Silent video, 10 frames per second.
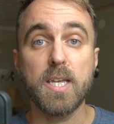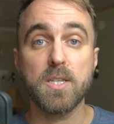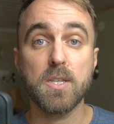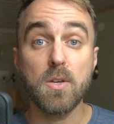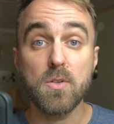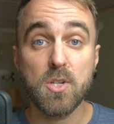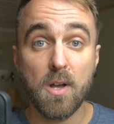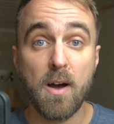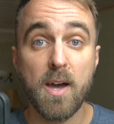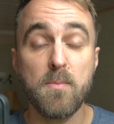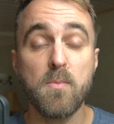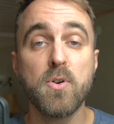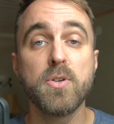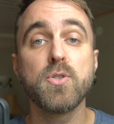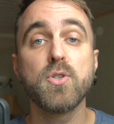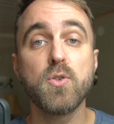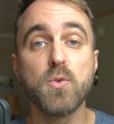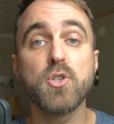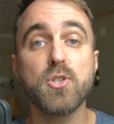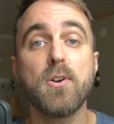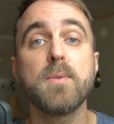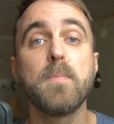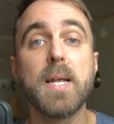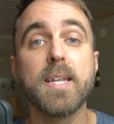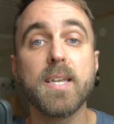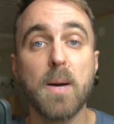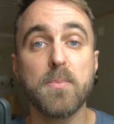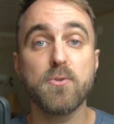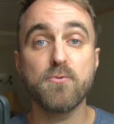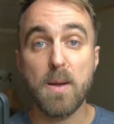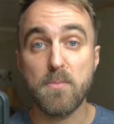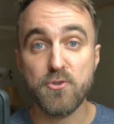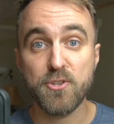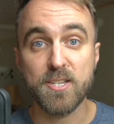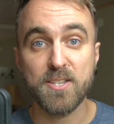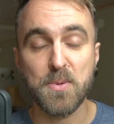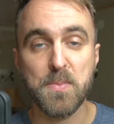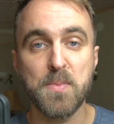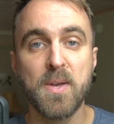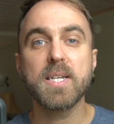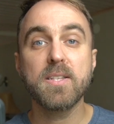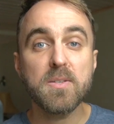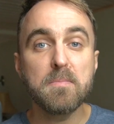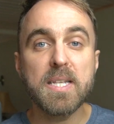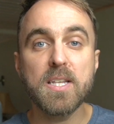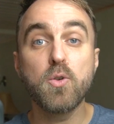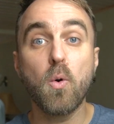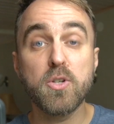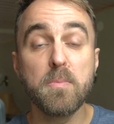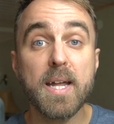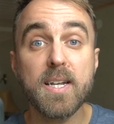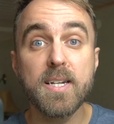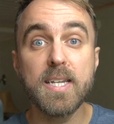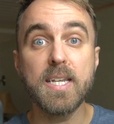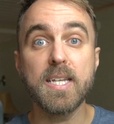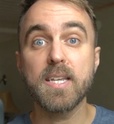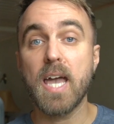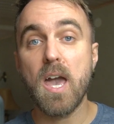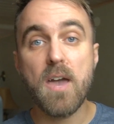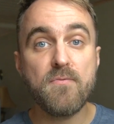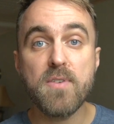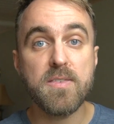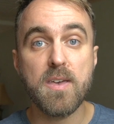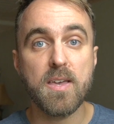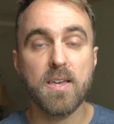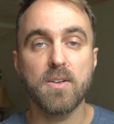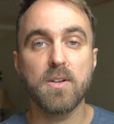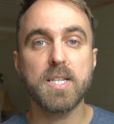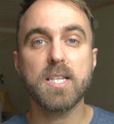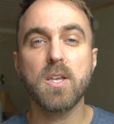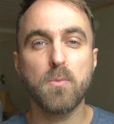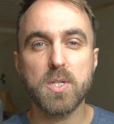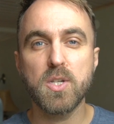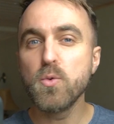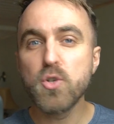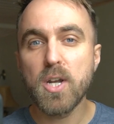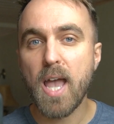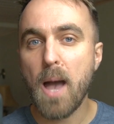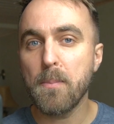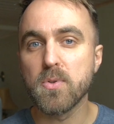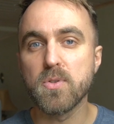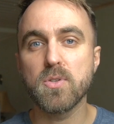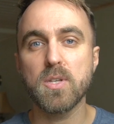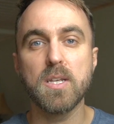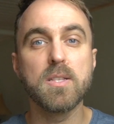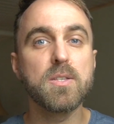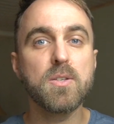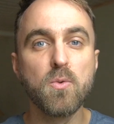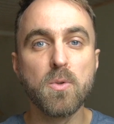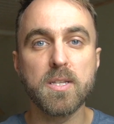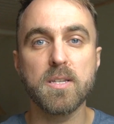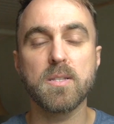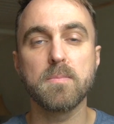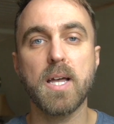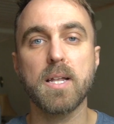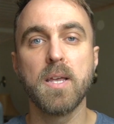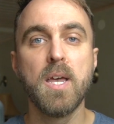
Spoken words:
it's a good time to start building up the grammar system. But it doesn't mean that you automatically need everything. That's what usually happens in the school system, that